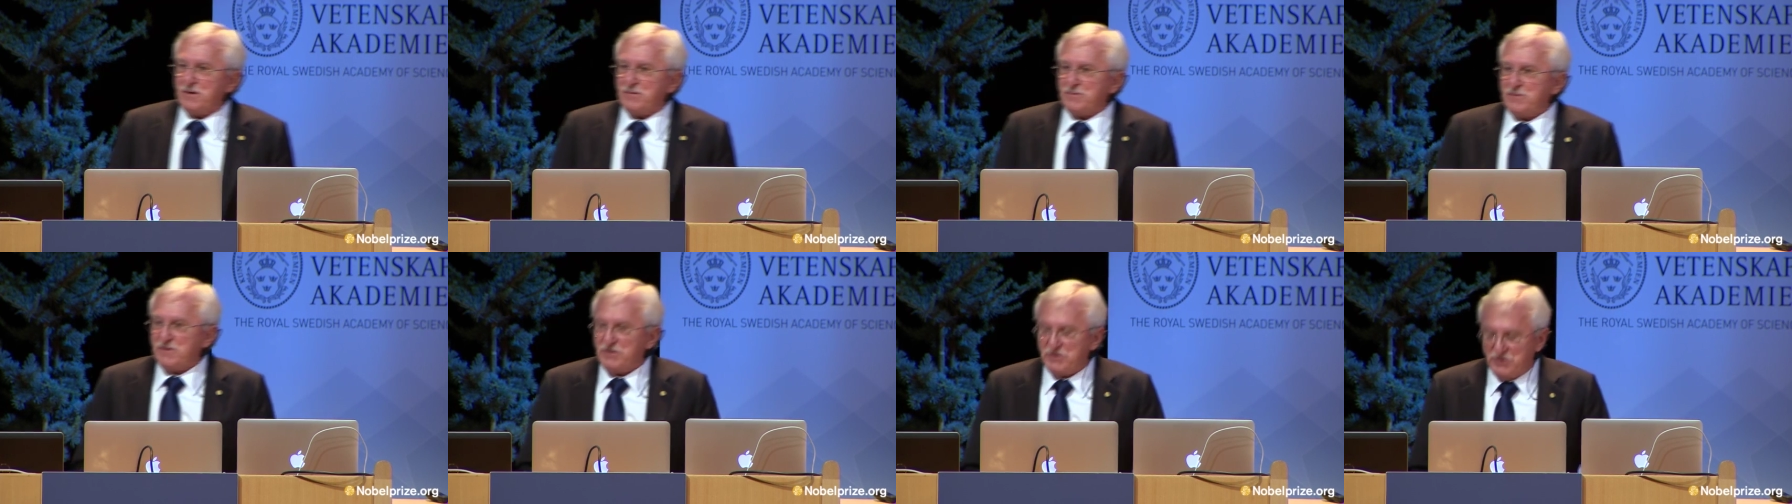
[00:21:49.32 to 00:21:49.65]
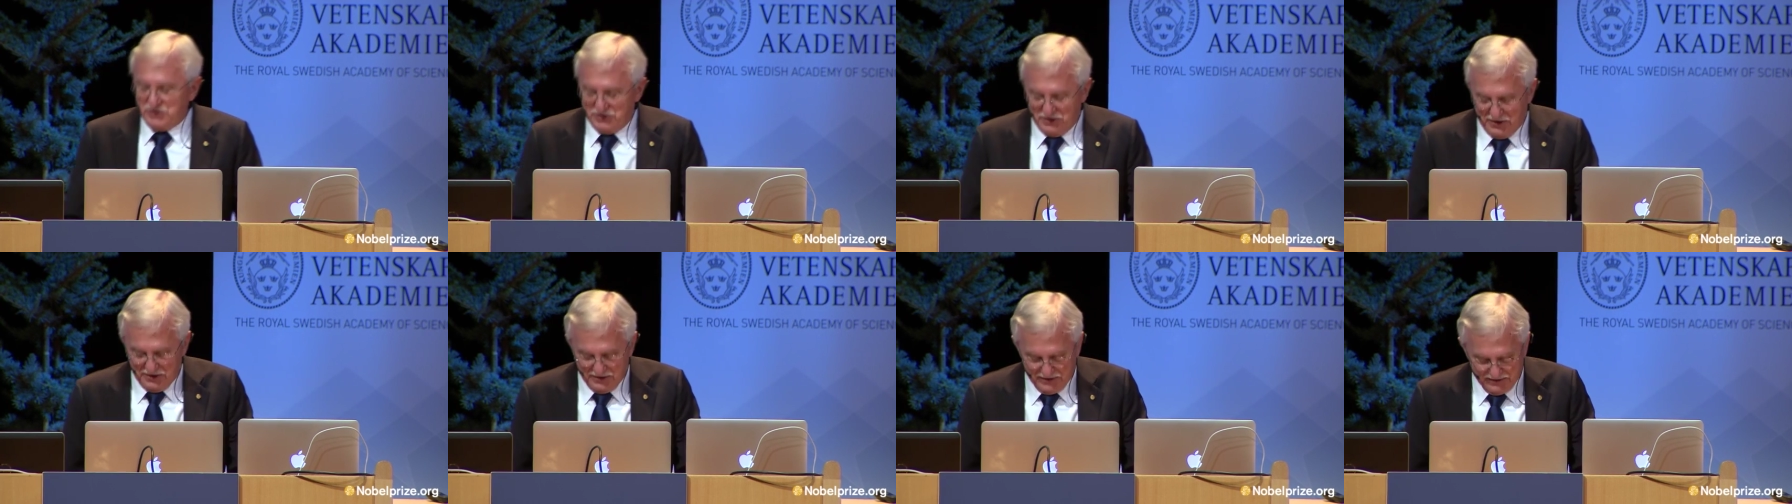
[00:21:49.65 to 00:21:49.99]
when we
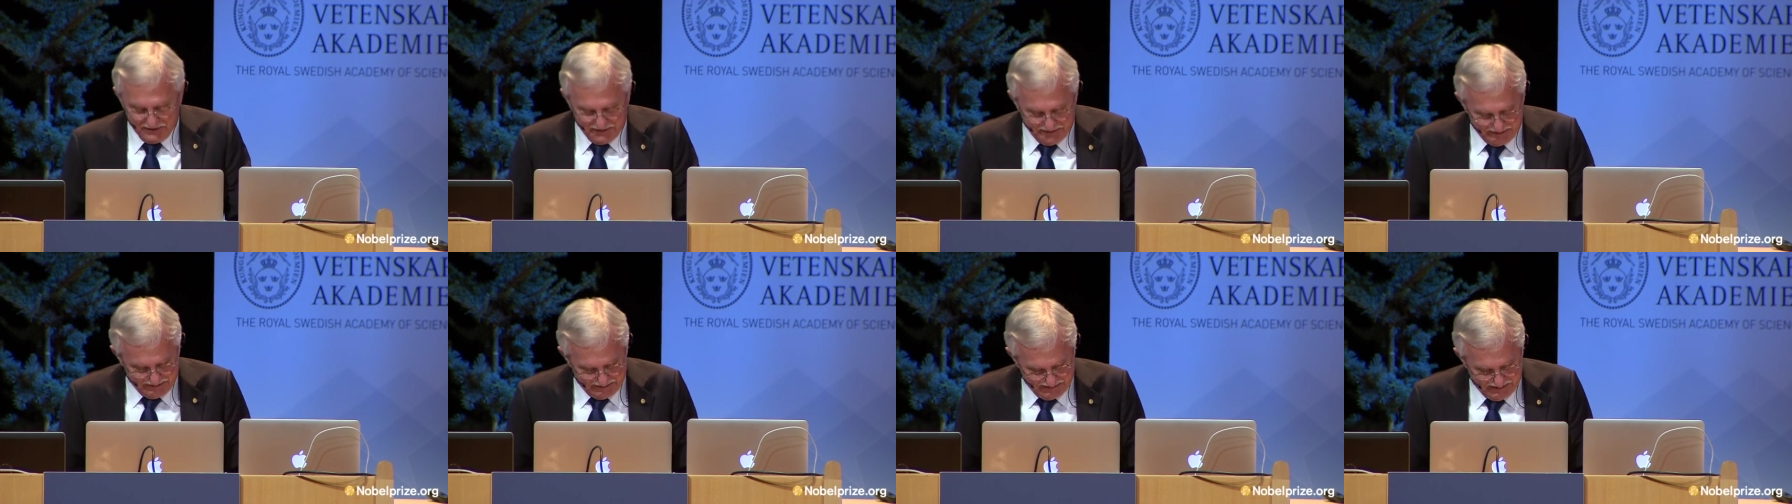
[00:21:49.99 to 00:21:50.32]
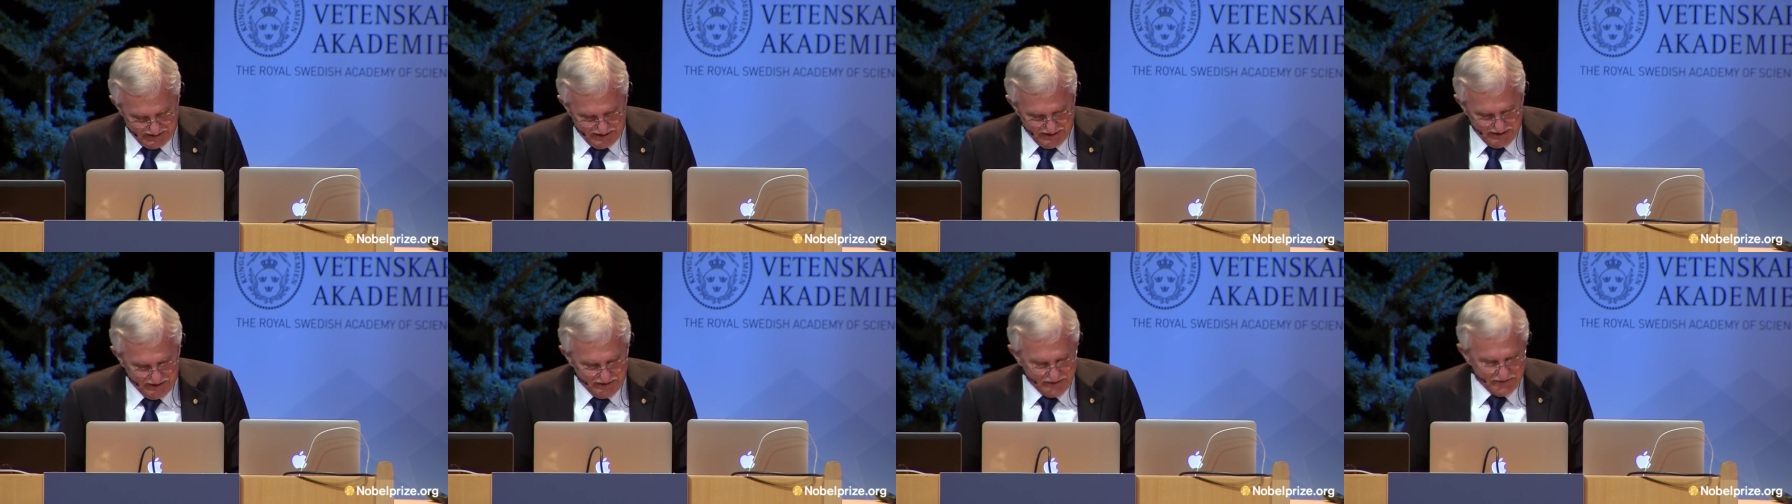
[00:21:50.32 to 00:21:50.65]
shared
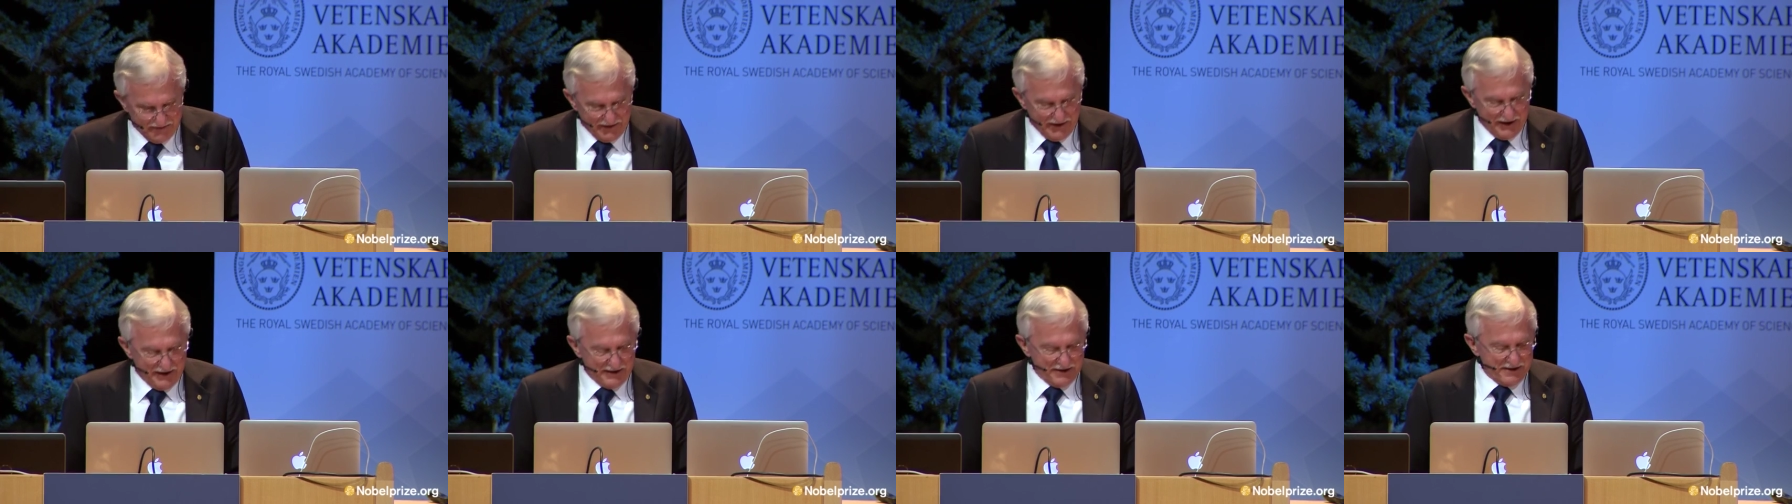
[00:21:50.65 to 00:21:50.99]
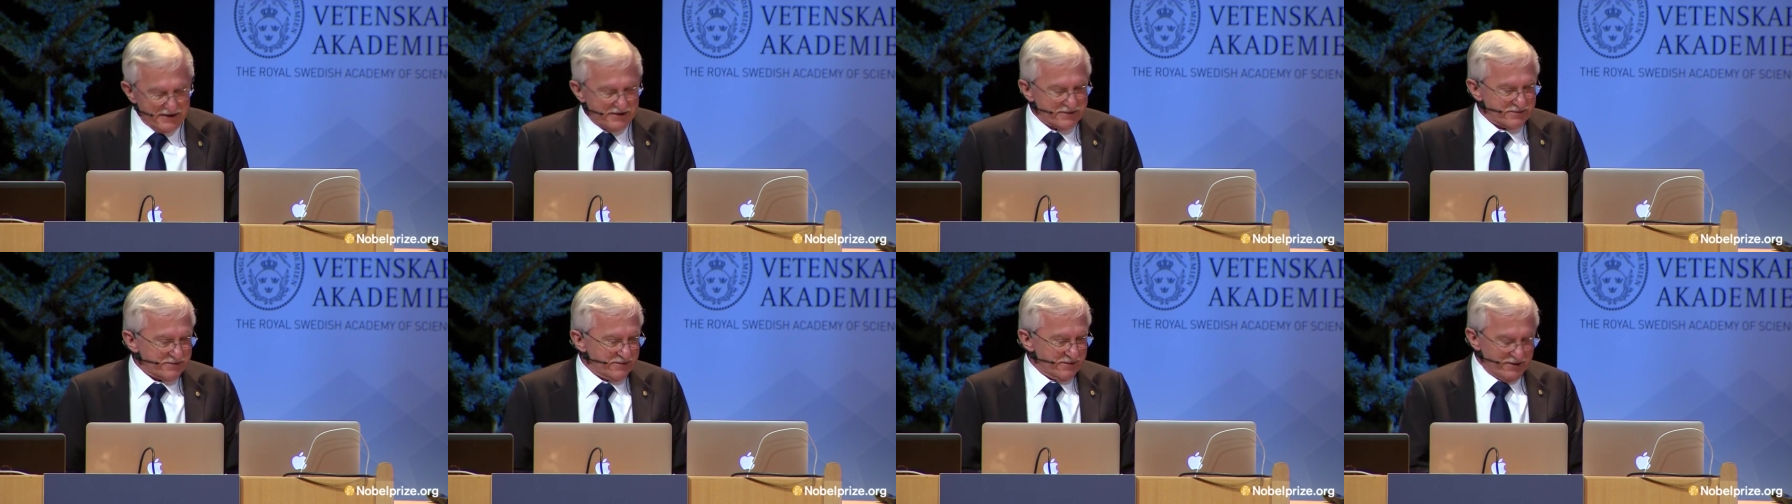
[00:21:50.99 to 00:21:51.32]
these
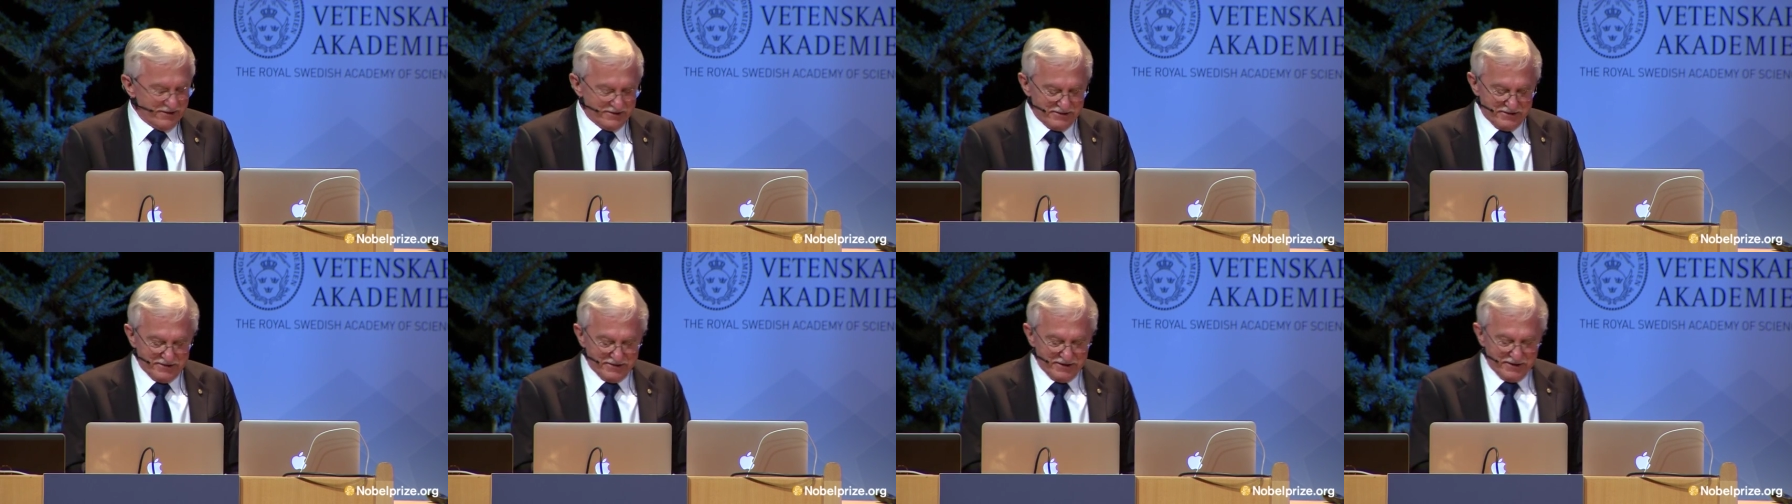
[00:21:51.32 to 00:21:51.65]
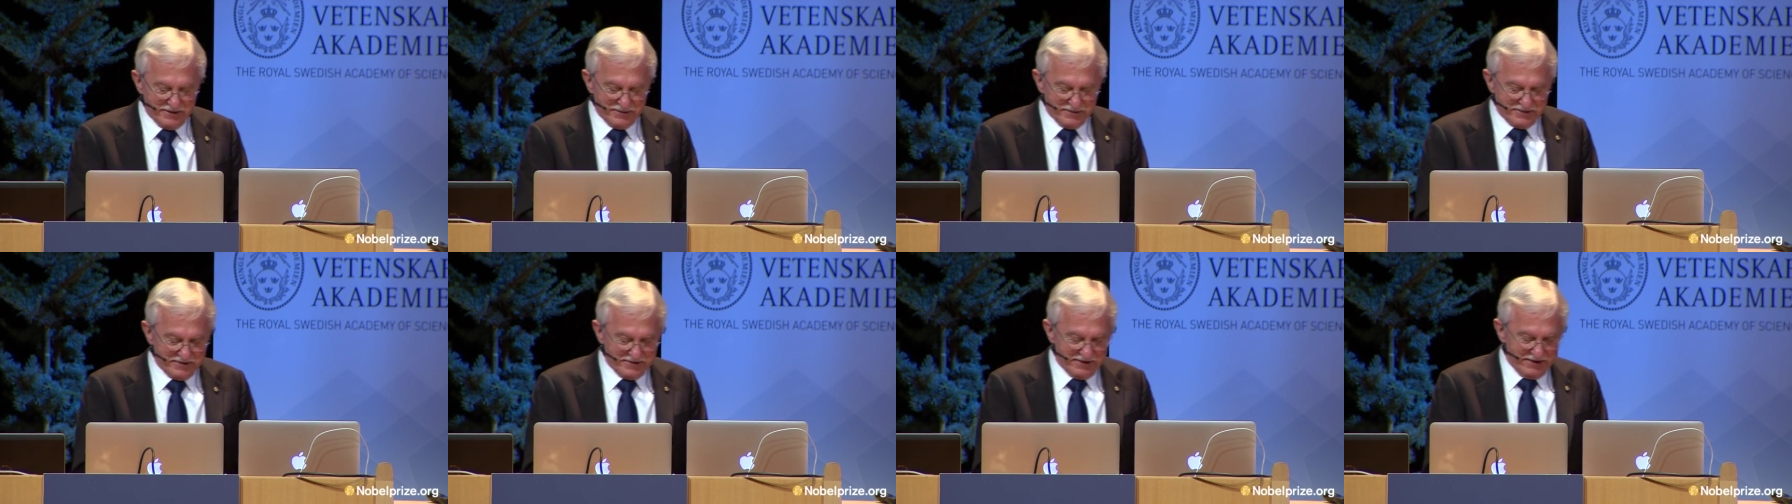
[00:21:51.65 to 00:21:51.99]
findings with our
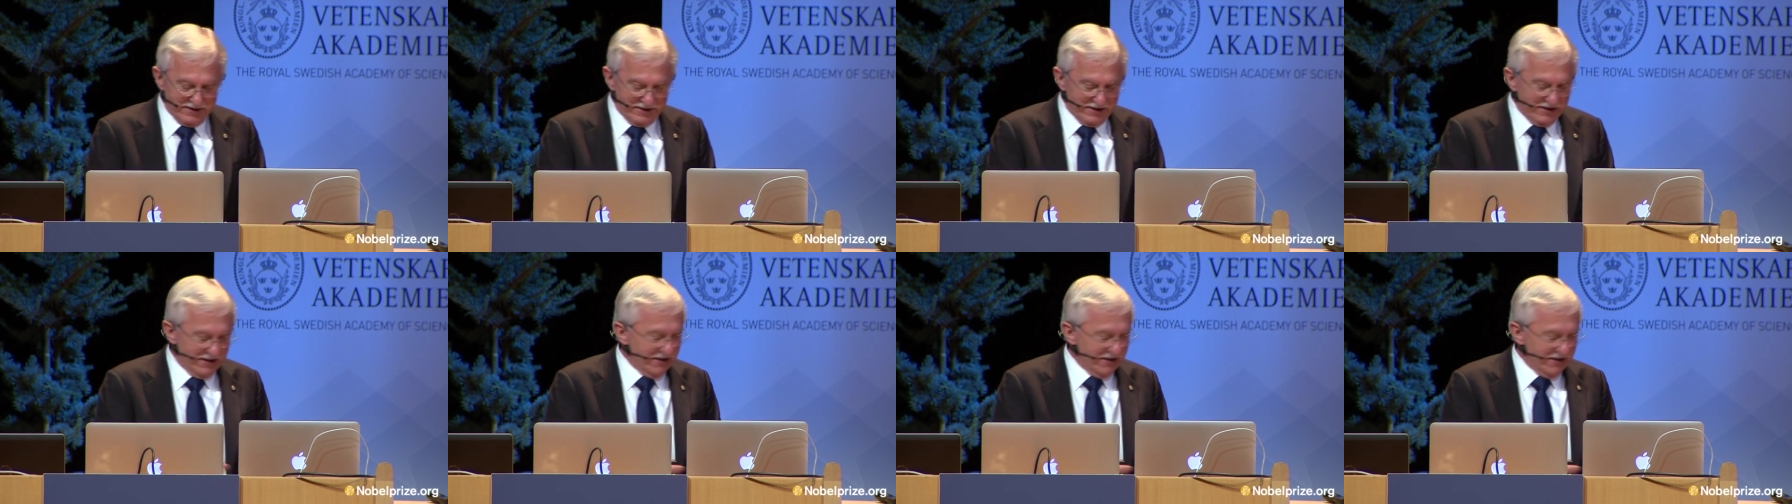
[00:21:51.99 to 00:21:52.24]
sequencing